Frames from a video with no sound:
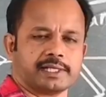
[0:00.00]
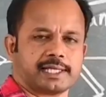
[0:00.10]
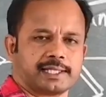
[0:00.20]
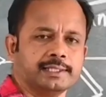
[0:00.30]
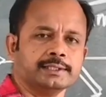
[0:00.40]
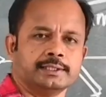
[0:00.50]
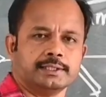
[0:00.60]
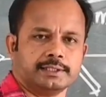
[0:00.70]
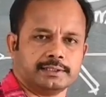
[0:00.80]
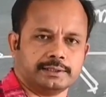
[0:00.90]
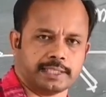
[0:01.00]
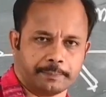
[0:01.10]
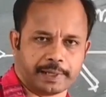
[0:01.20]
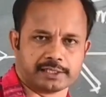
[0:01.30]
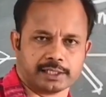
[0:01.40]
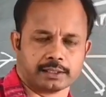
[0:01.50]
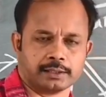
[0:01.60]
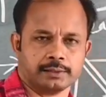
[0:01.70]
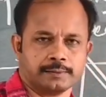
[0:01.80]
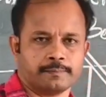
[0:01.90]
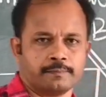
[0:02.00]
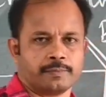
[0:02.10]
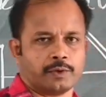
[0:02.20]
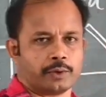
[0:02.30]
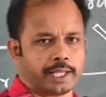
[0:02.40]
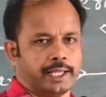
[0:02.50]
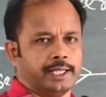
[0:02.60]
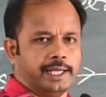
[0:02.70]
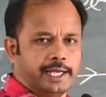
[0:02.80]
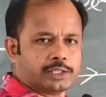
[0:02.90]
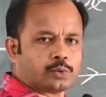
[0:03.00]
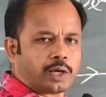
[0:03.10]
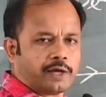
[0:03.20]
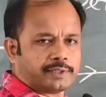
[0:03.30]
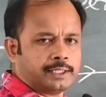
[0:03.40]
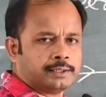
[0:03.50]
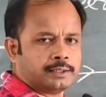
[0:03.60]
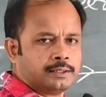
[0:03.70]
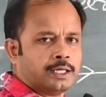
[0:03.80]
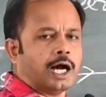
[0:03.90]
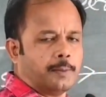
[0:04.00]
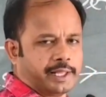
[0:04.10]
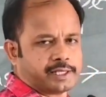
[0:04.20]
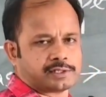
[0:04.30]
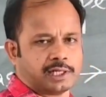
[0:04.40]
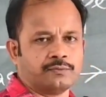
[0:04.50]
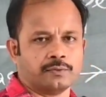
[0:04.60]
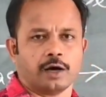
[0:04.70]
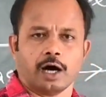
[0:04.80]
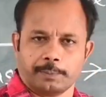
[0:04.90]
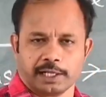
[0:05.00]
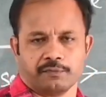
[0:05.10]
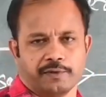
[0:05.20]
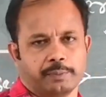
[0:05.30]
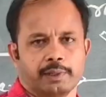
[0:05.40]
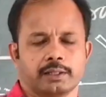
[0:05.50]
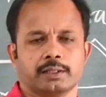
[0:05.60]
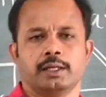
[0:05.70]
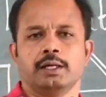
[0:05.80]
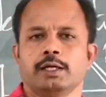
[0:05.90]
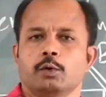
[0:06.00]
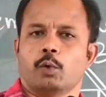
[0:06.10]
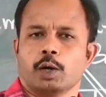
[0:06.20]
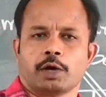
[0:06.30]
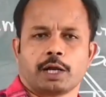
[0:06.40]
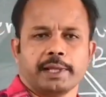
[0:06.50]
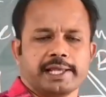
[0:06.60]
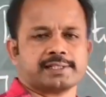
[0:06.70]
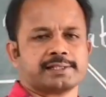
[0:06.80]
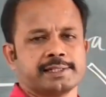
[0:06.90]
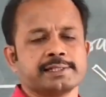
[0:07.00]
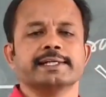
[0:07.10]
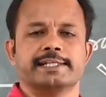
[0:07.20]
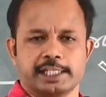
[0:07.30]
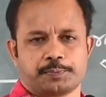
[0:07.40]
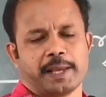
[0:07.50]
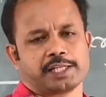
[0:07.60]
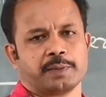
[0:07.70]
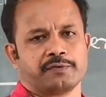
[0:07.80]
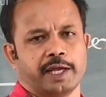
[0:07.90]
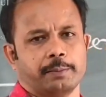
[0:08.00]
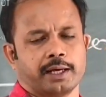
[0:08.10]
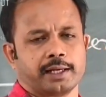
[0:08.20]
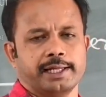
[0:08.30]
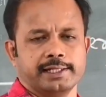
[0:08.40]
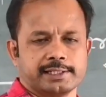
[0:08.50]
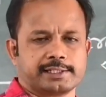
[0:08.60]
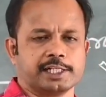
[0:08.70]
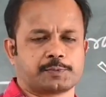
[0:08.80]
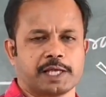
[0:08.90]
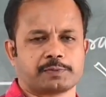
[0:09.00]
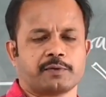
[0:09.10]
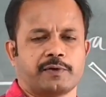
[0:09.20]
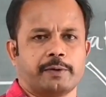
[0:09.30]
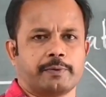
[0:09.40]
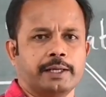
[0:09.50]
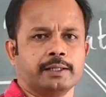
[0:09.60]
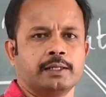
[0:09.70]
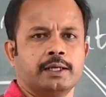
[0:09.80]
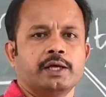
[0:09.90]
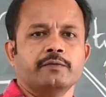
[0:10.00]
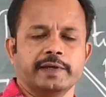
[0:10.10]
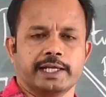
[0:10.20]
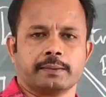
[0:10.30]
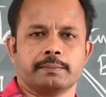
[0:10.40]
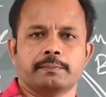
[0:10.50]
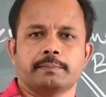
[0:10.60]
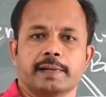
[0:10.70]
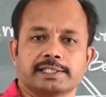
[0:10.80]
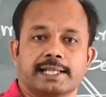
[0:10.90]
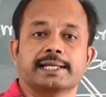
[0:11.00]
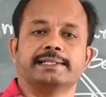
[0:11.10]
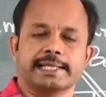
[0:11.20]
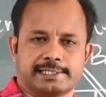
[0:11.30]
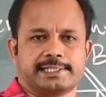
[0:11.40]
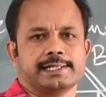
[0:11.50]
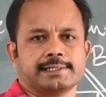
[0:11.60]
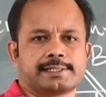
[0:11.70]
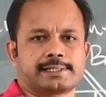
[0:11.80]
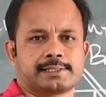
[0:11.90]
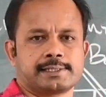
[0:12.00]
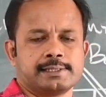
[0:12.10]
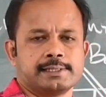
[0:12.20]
measure the temperature. Okay. It is one of the applications of optical fiber. One more application is displacement fiber. In this displacement fiber, we can measure the distance